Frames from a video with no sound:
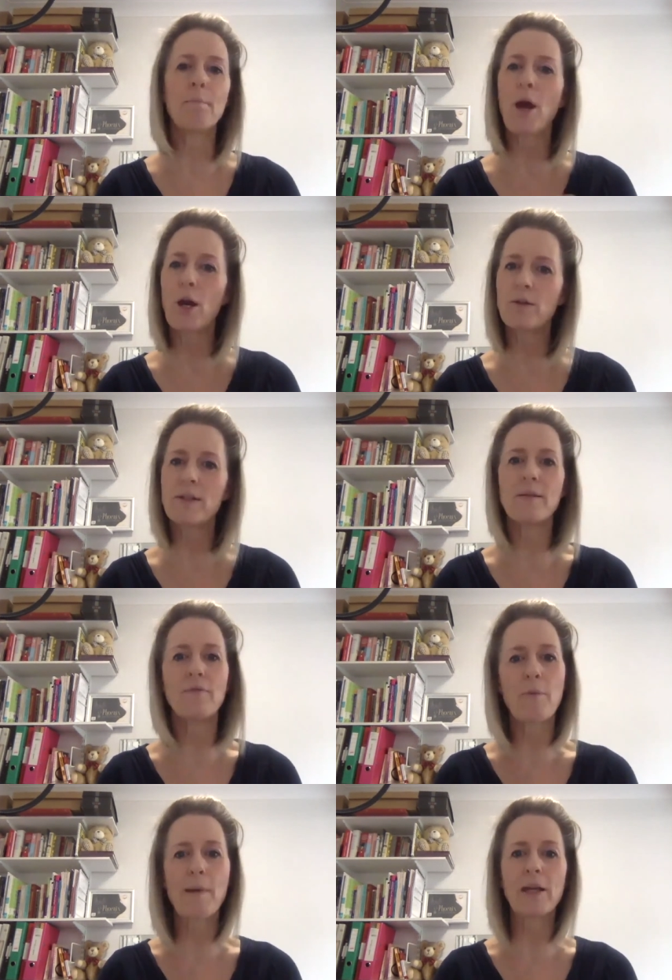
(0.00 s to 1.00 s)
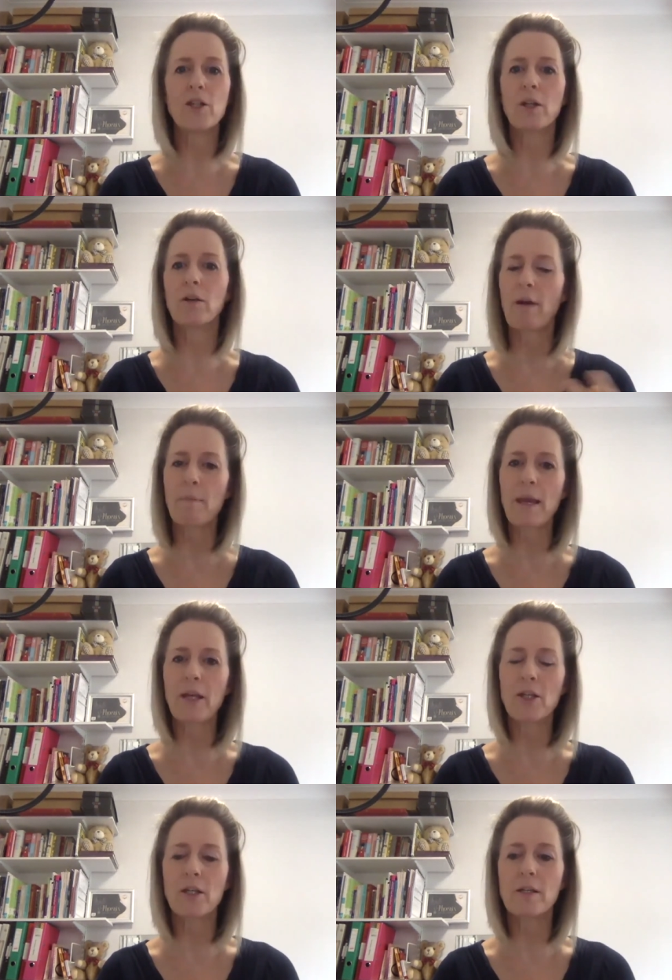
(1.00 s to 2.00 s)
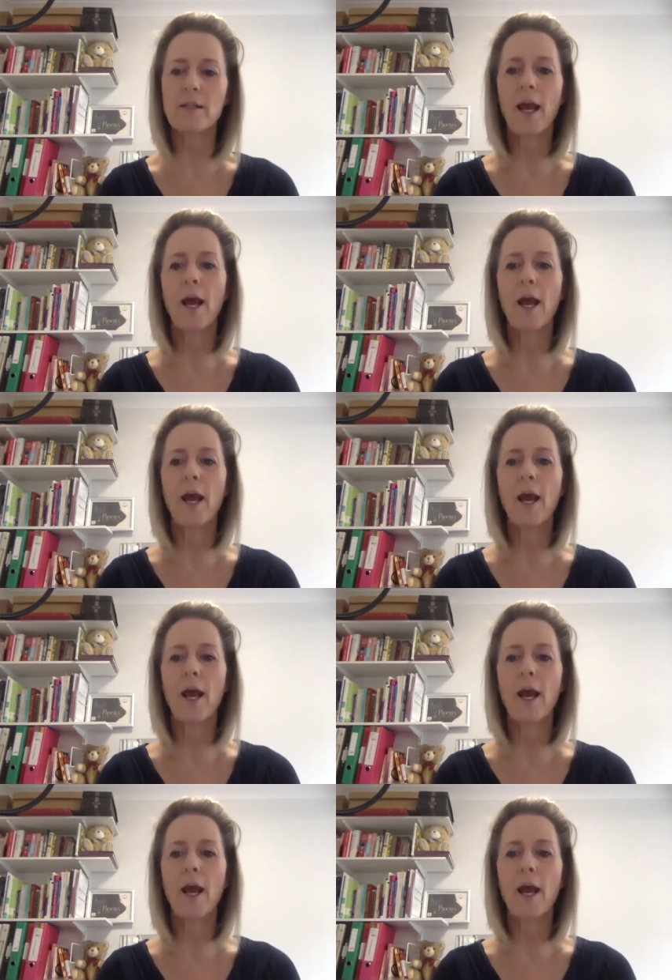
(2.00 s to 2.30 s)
posts, information, great pictures,